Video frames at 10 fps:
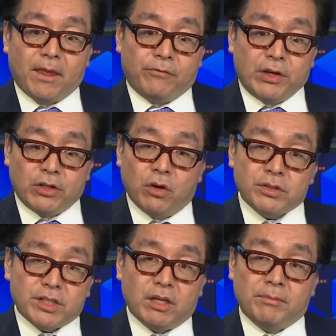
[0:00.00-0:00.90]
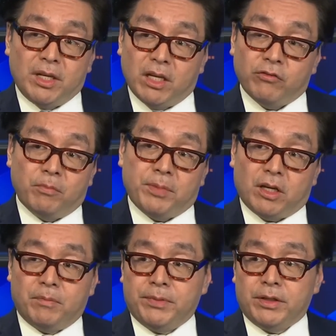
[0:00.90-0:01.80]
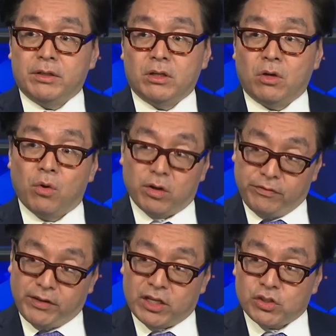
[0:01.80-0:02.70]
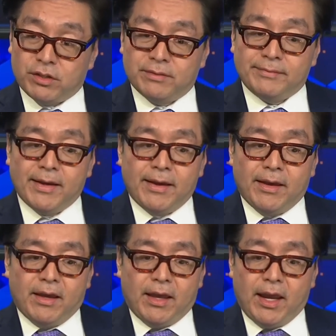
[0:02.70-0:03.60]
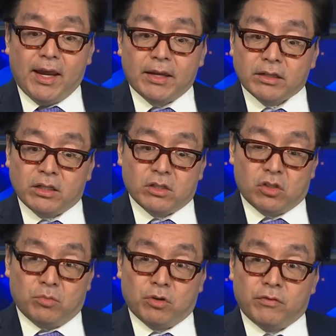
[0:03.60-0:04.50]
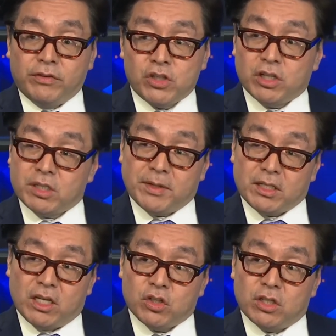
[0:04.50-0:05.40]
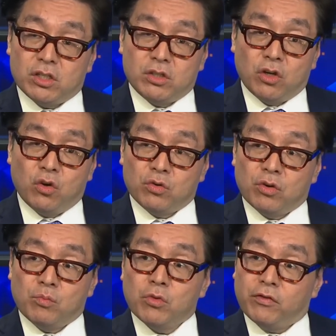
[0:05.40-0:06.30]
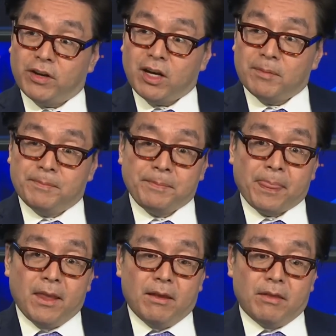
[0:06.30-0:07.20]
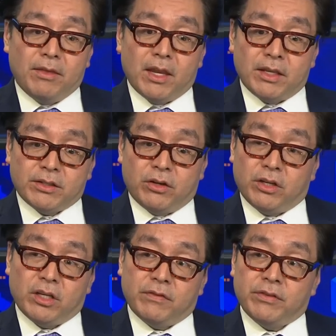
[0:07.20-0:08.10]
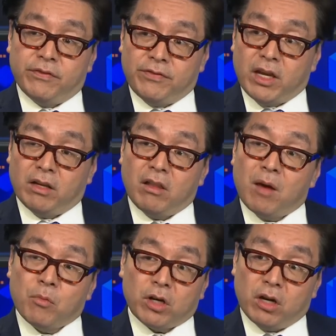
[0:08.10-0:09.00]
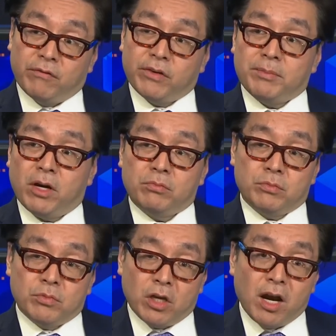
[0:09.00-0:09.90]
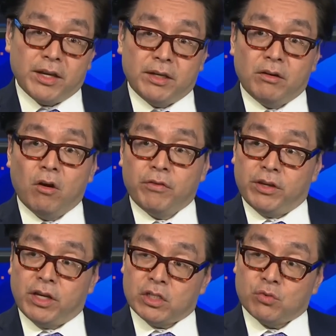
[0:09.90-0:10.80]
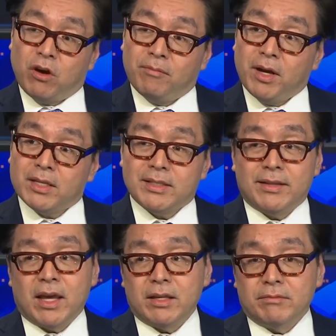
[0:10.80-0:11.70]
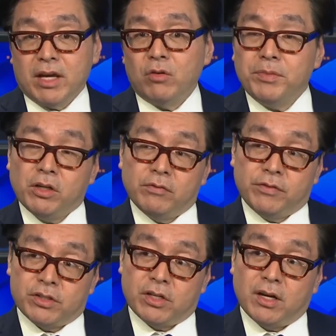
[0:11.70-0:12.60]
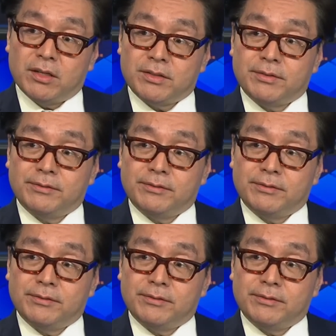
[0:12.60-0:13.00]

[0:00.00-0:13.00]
if we don't see a meaningful pickup in core inflation and consumer inflation expectations don't move up, then it's going to give the Fed a lot more comfort about cutting over the next 12 months, and that would be good for stocks.